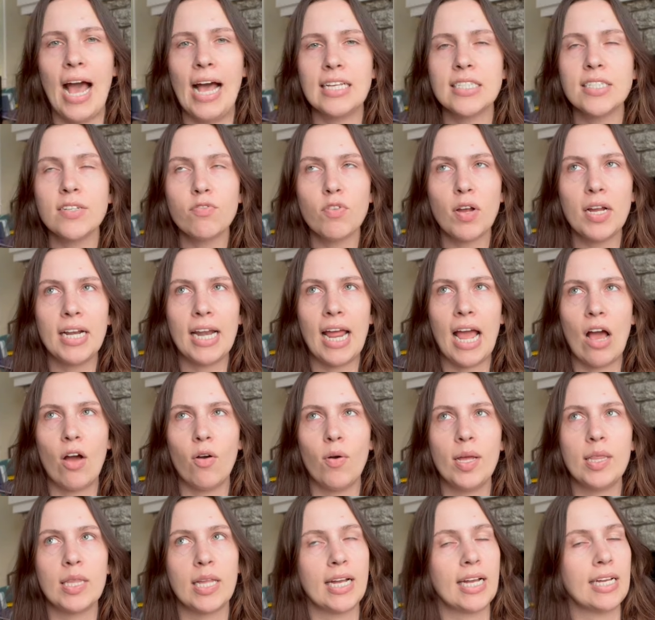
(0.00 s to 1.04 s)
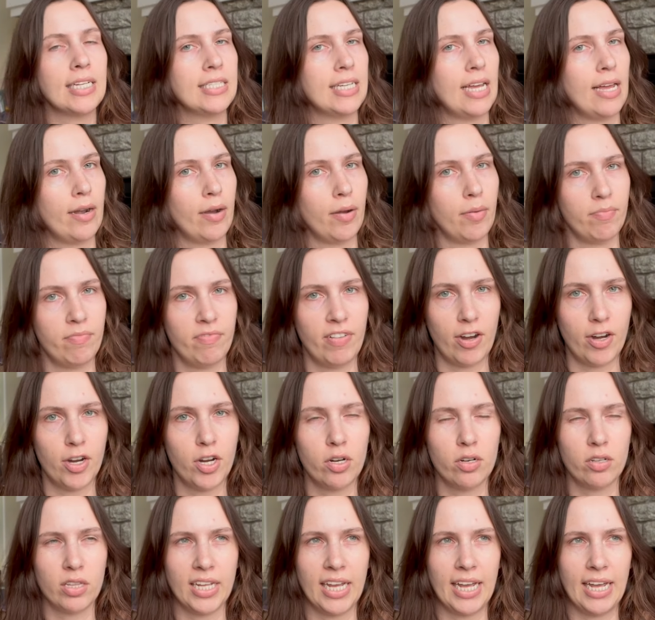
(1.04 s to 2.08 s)
As of right now, and like I said, I'm very
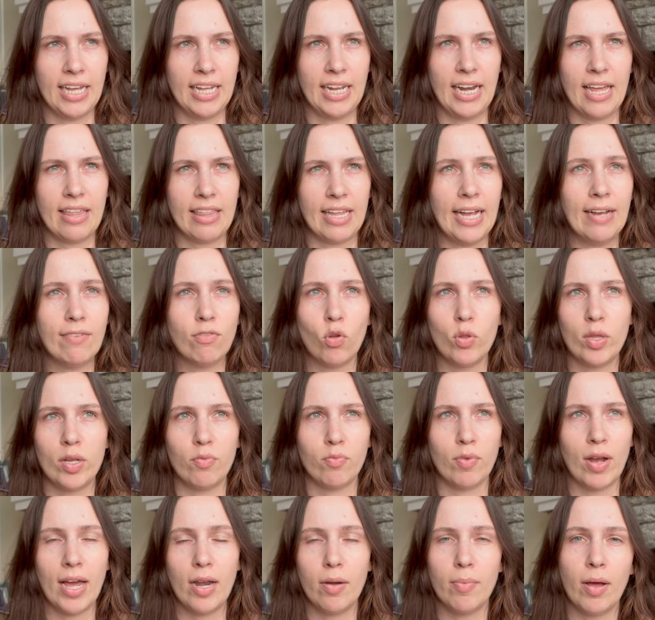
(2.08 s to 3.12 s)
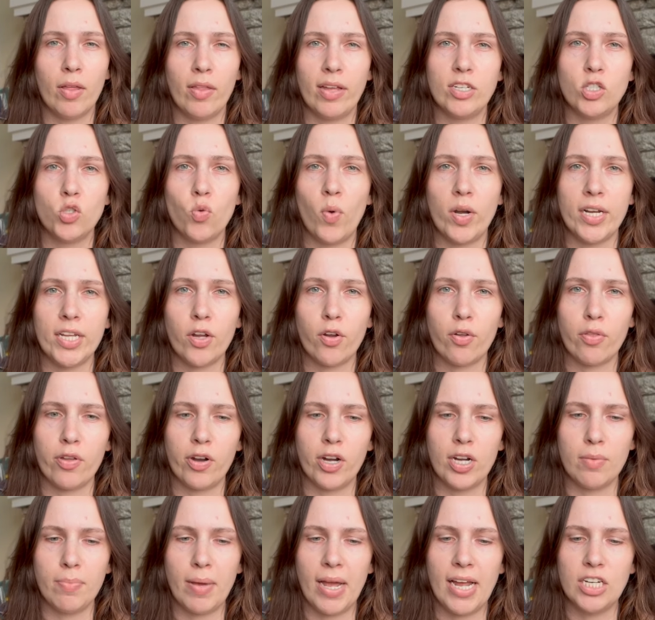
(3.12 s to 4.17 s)
early in. I think I've only read about like 20 or
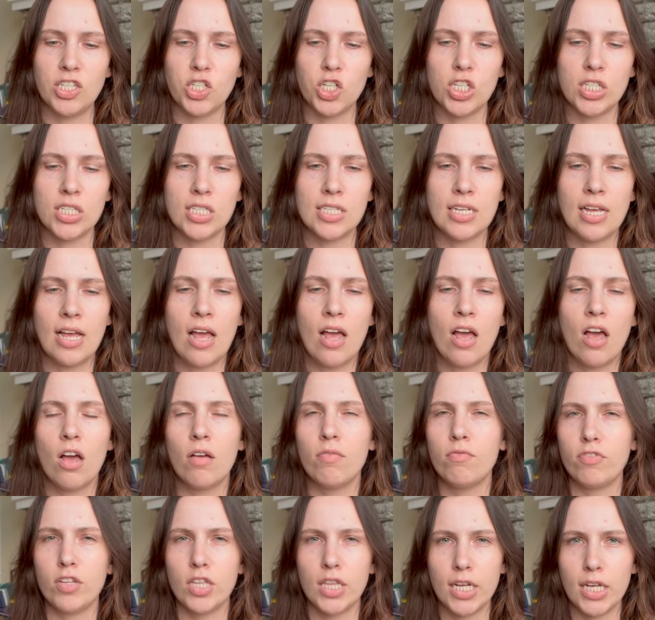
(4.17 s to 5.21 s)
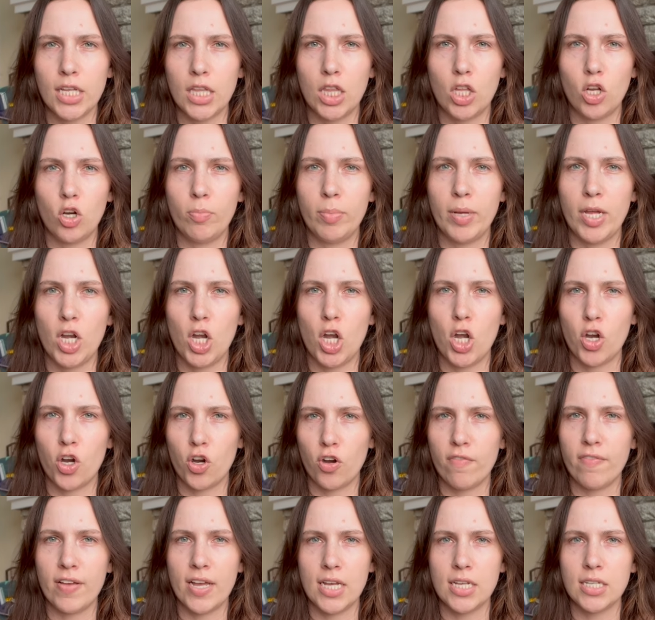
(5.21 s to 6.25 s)
30 pages. I'm feeling a little bit
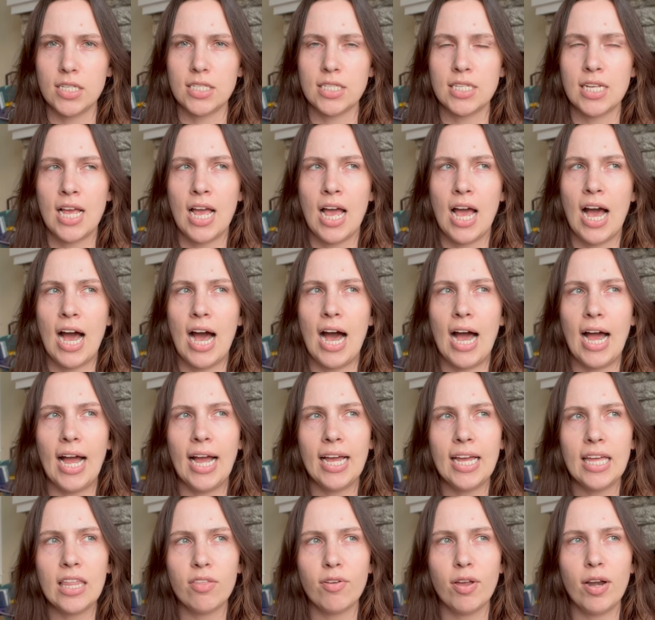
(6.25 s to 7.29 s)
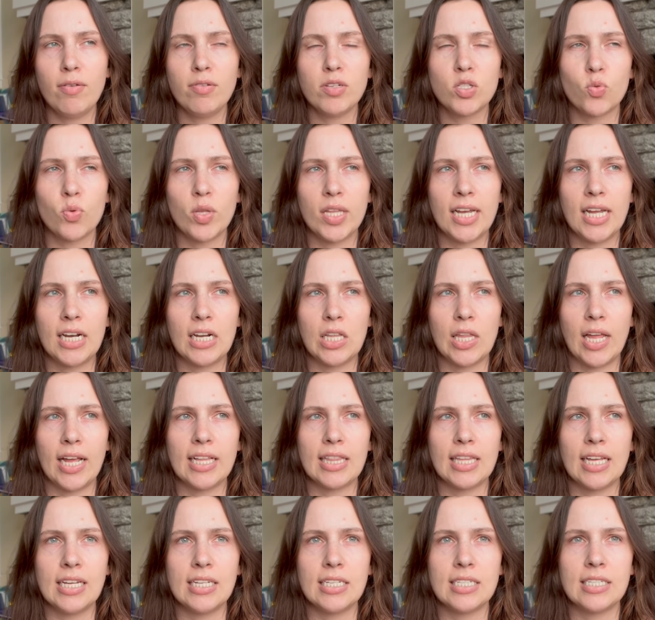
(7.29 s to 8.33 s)
nervous. I thought I was really gonna like
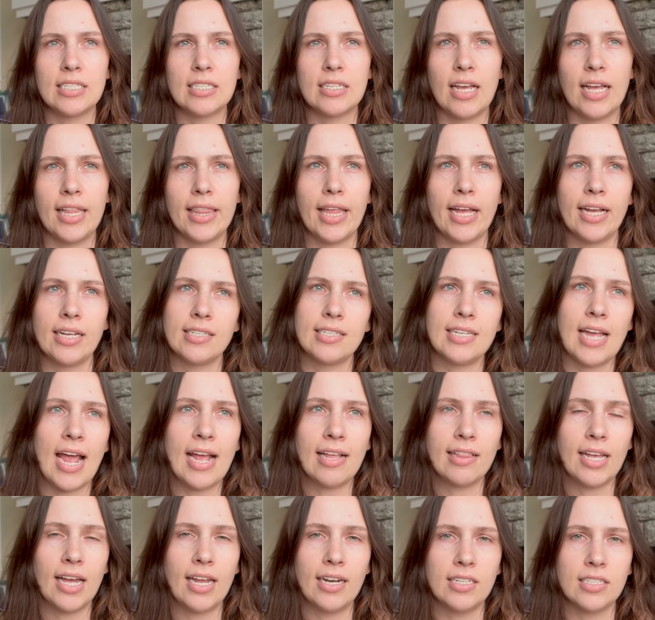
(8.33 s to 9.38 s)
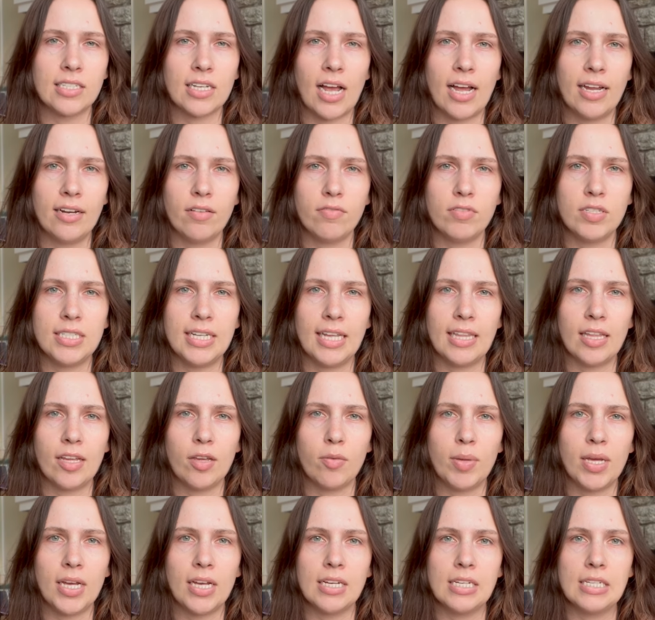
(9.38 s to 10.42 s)
this, and like saying that is kind of silly
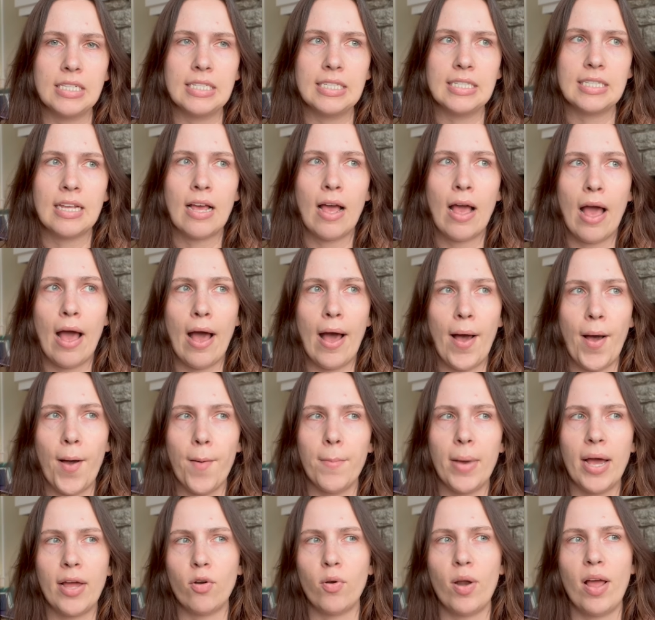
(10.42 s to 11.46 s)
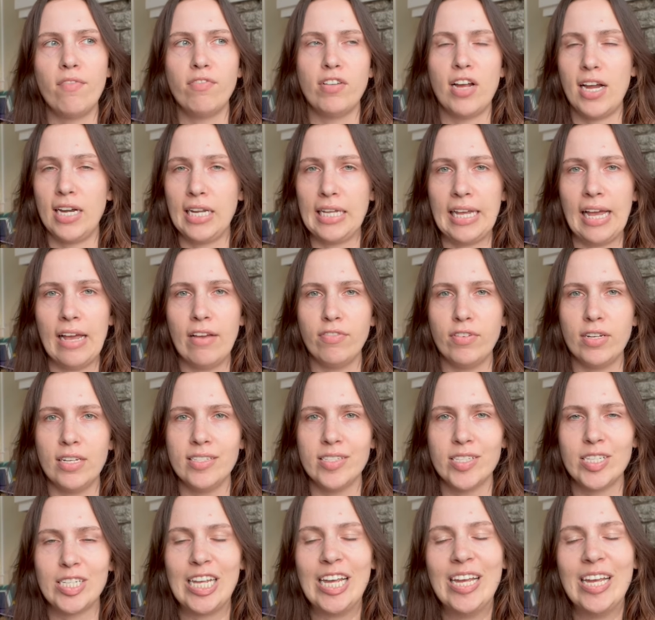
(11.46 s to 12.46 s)
because um, I don't have any evidence